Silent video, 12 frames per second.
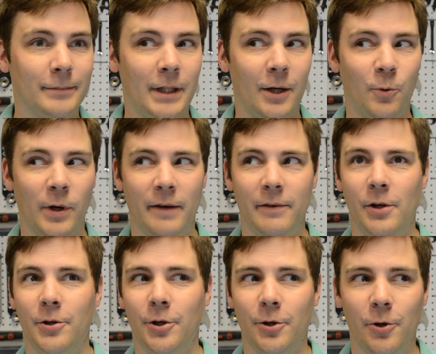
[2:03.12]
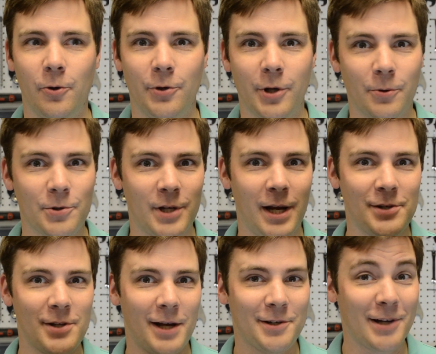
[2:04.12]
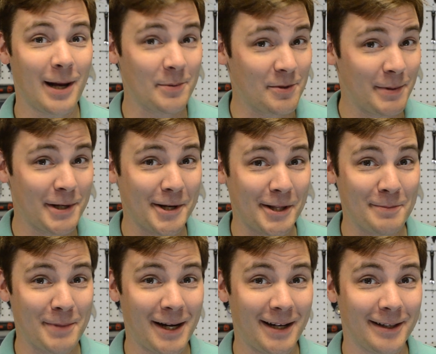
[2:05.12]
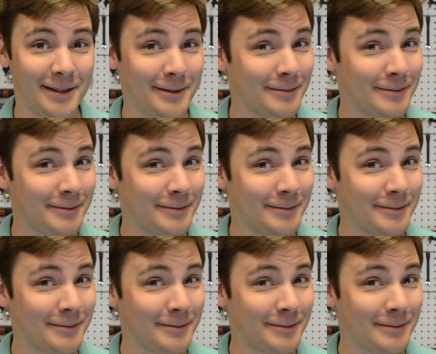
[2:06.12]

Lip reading: Now whatever you do, don't change that top speed on the bike.